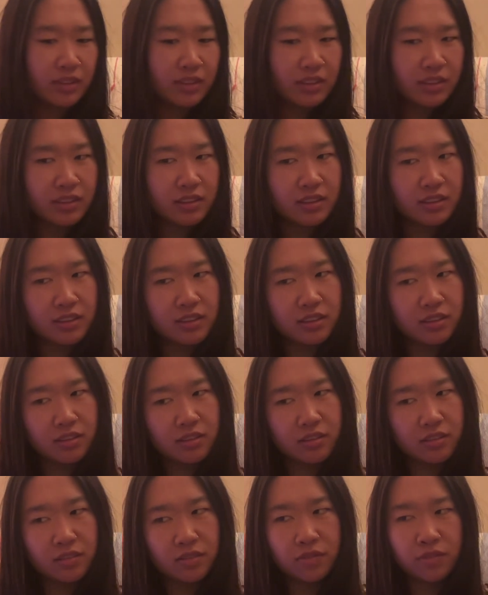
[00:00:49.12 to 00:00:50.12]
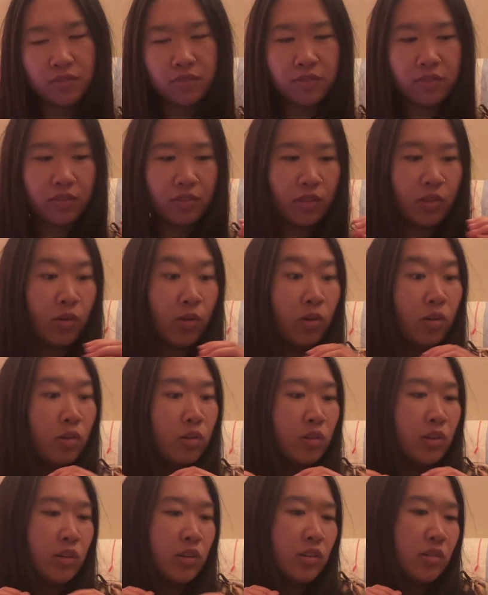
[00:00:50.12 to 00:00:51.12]
sort of
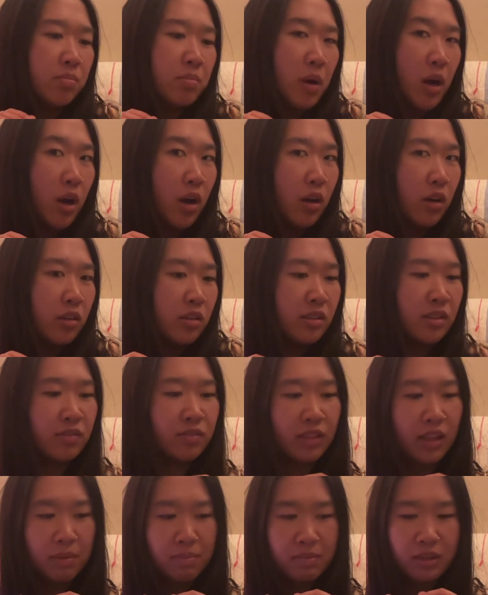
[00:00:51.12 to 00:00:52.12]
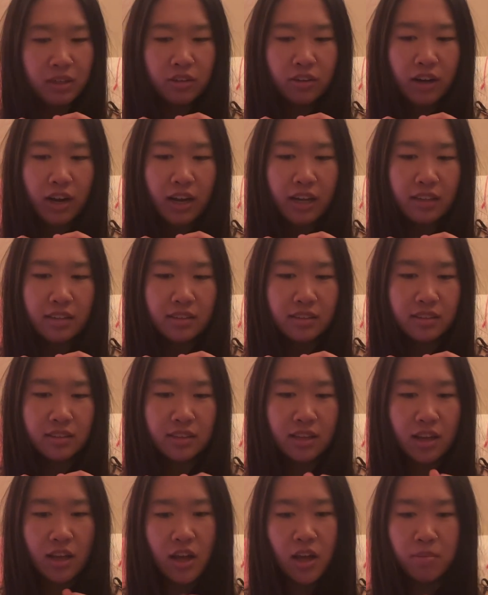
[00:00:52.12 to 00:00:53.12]
floral part of lemongrass.
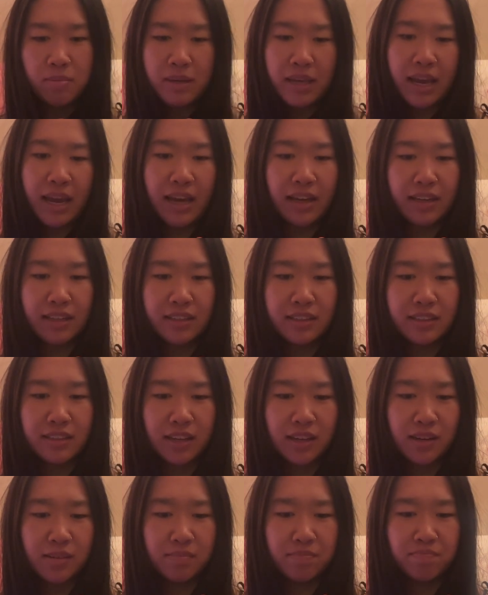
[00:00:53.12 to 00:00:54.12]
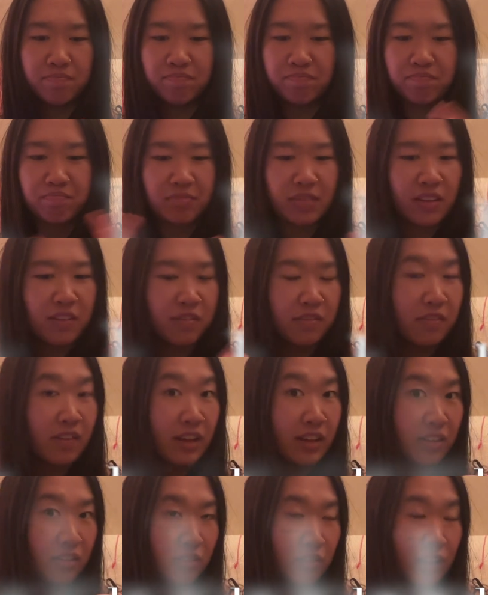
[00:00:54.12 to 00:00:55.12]
I'll be adding some
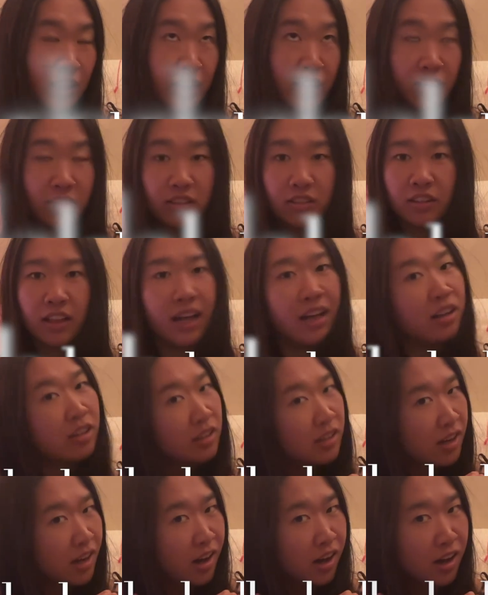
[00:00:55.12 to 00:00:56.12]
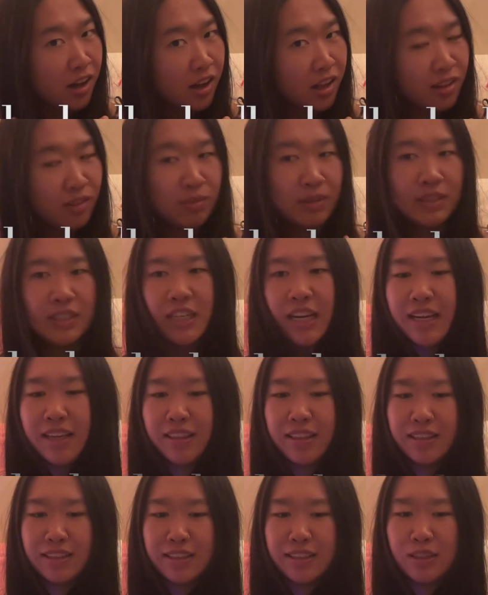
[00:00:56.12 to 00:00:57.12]
phenylethyl alcohol, which I
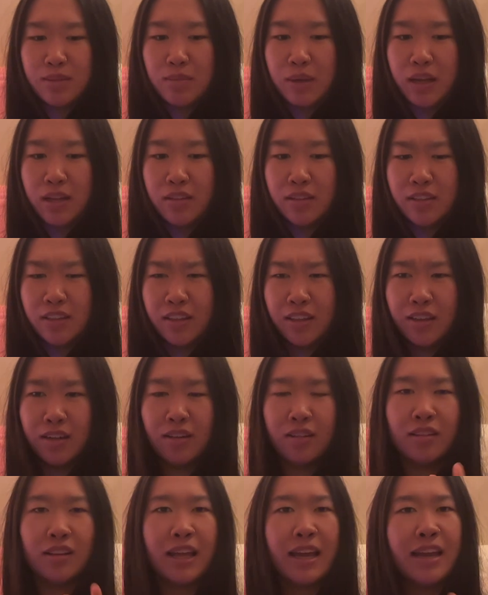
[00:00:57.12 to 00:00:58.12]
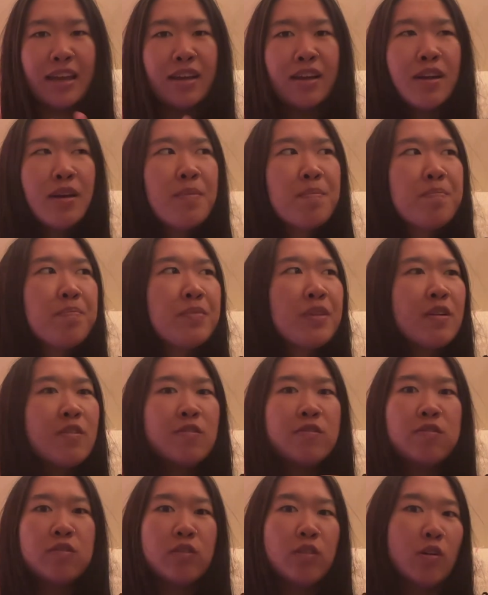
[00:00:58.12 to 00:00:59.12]
think smells a little like
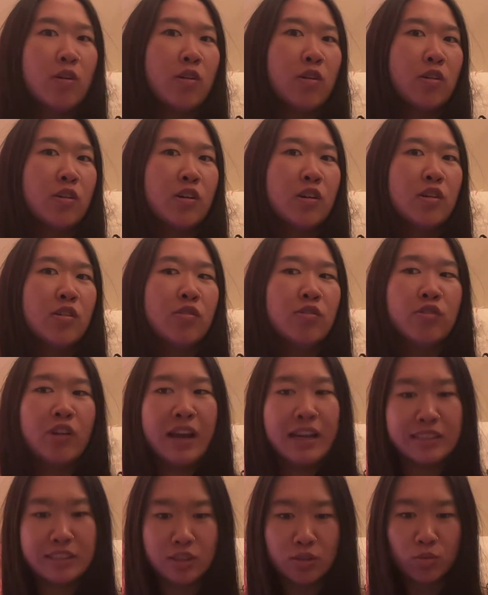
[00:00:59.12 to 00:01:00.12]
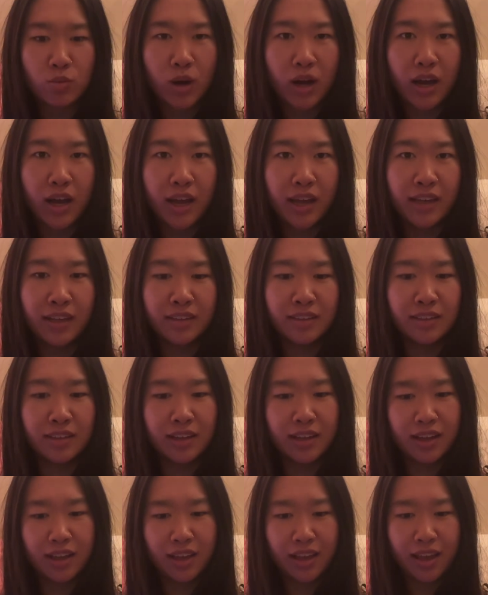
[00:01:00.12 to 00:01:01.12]
floral rice wine.
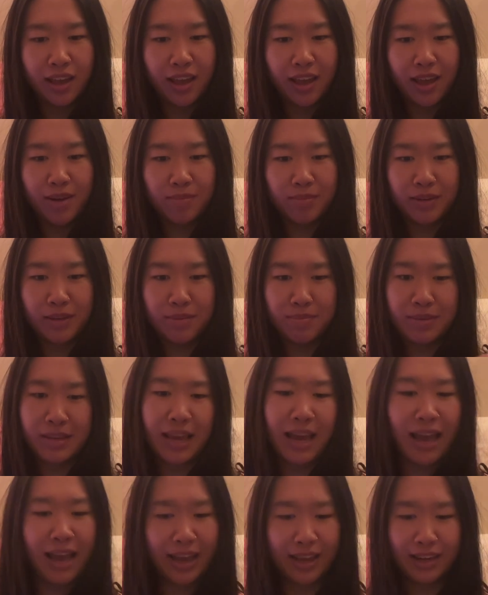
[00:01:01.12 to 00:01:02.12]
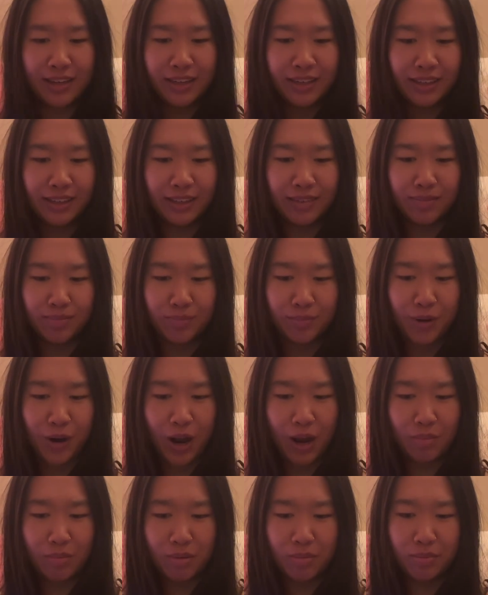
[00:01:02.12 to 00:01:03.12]
I'm going to be adding
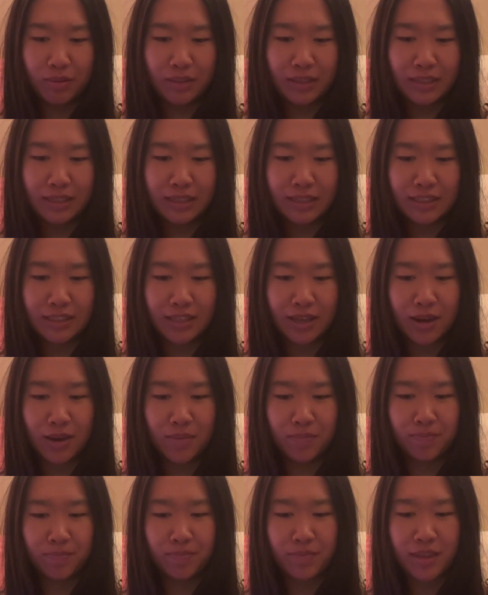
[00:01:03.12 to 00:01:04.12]
probably some